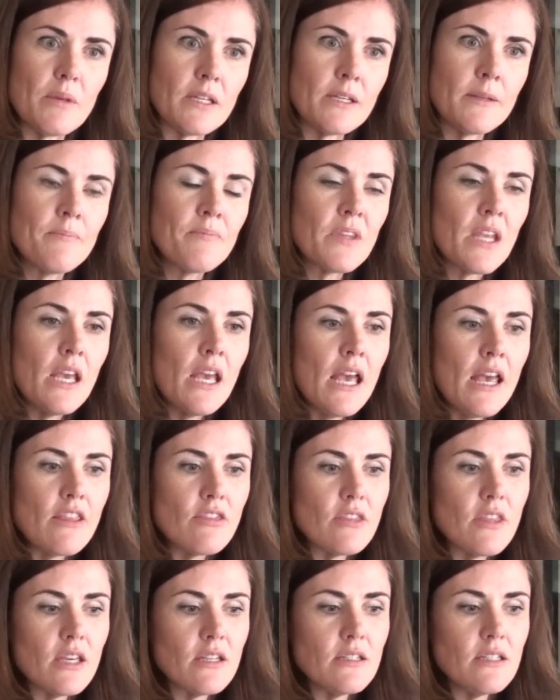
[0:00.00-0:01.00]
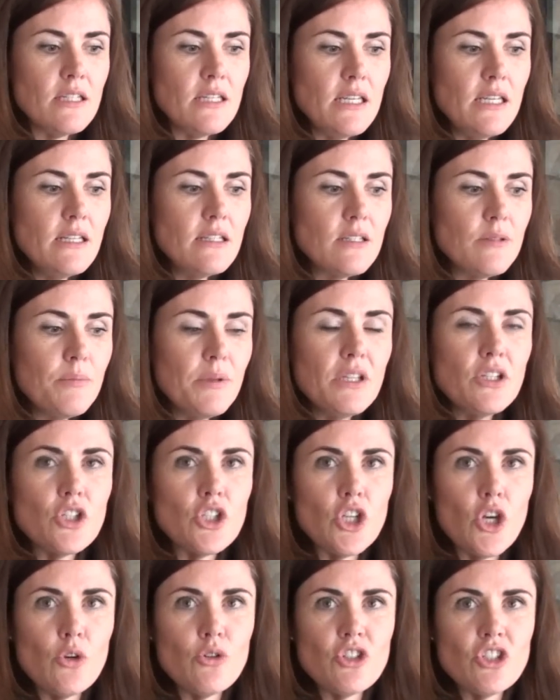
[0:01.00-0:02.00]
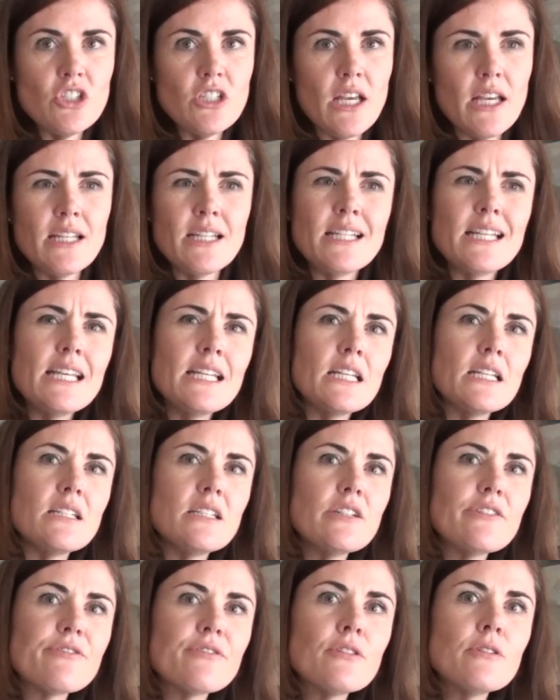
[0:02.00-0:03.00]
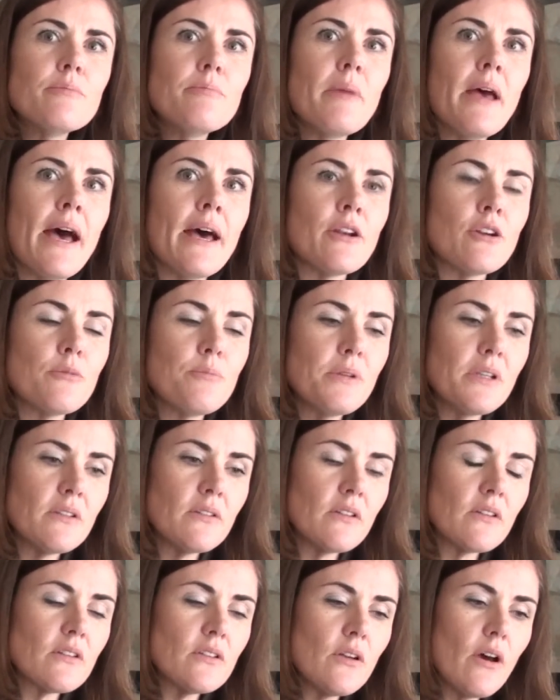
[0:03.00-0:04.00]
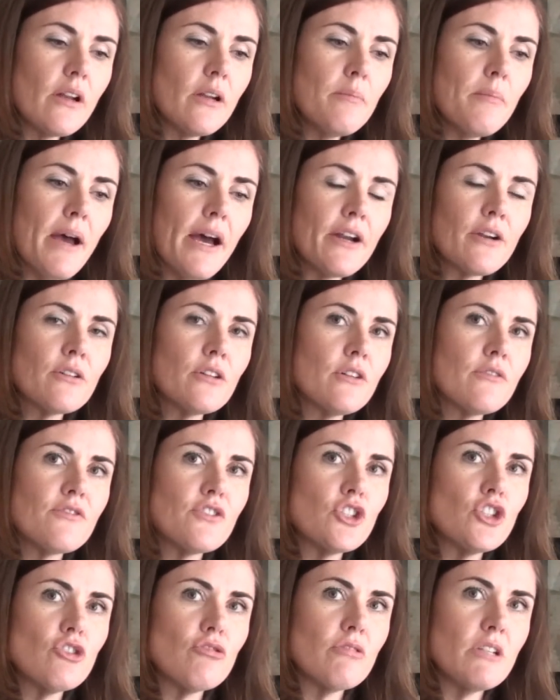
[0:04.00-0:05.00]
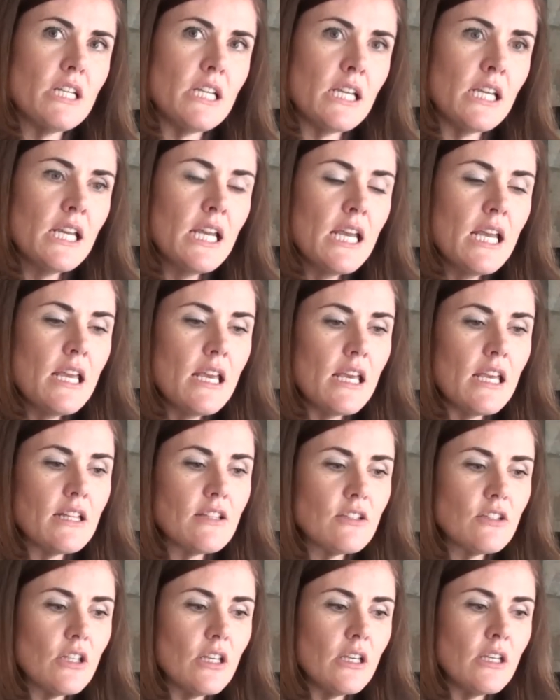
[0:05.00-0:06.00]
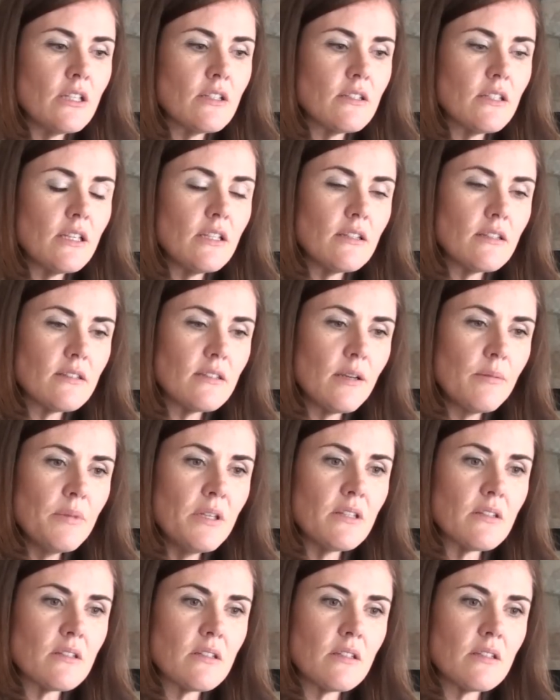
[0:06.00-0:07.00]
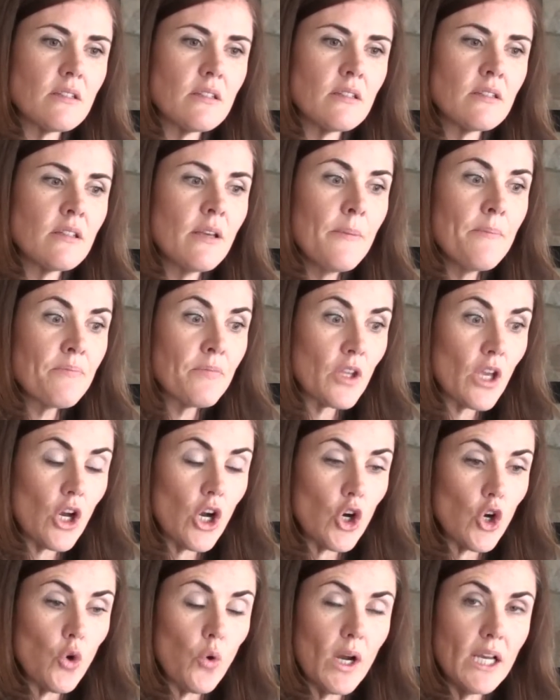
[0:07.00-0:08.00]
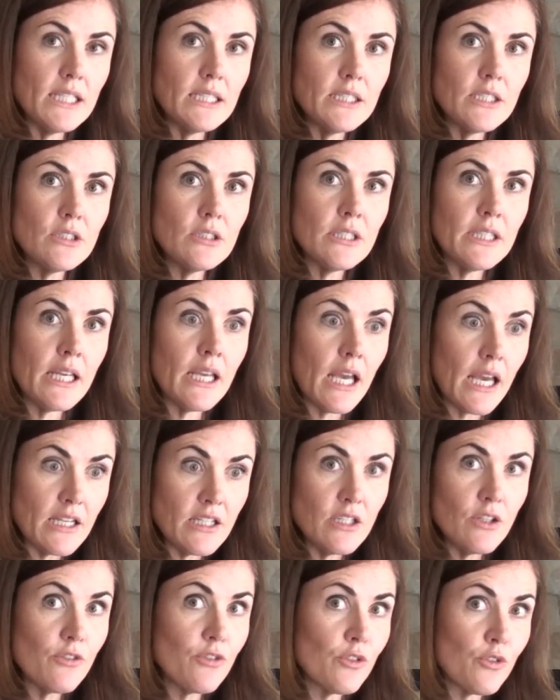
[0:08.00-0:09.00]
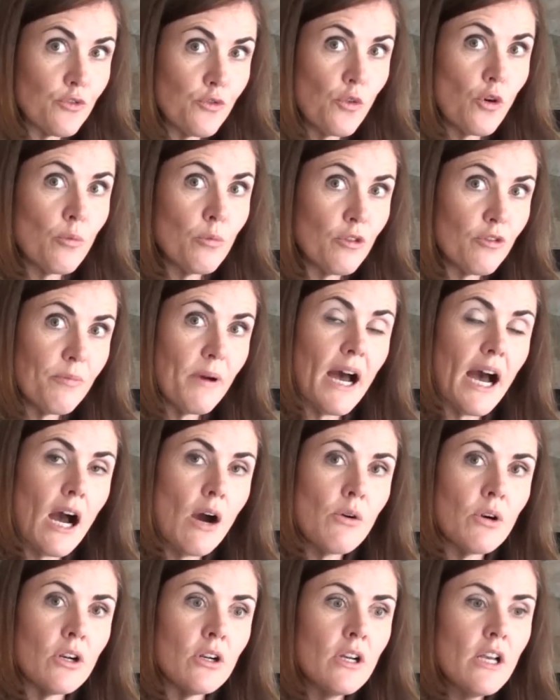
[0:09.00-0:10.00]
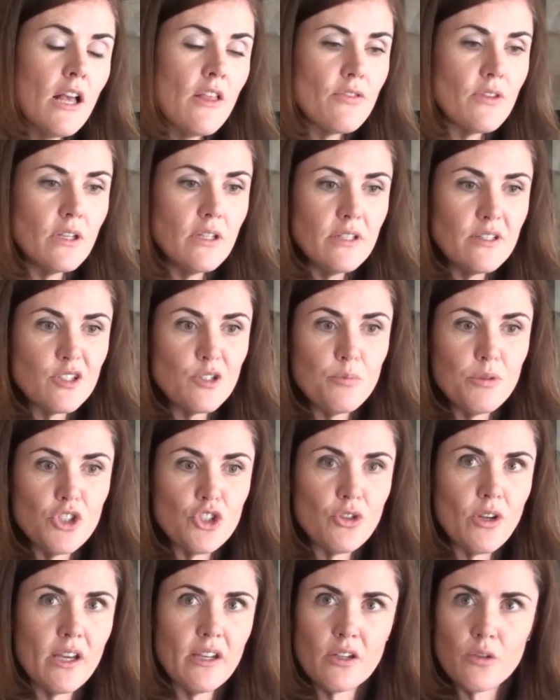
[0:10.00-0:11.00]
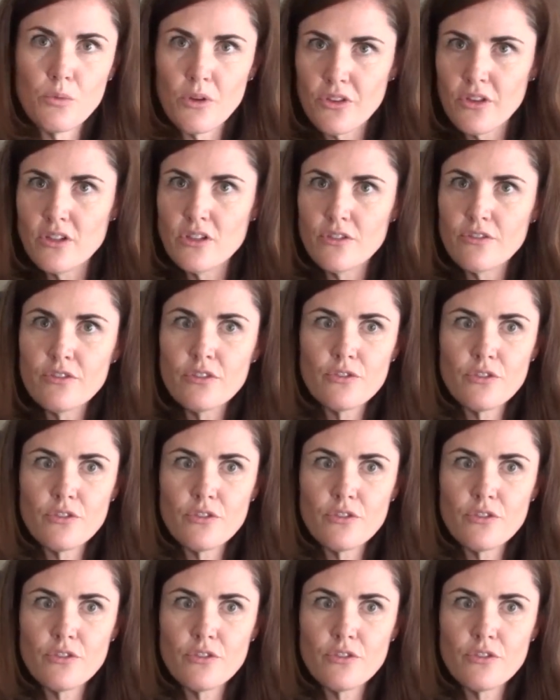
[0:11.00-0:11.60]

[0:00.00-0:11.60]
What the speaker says: women that need to be negotiated in a different manner, because it's not a matter of degree. It's in some instances quite literally a different form of power that needs to be traded with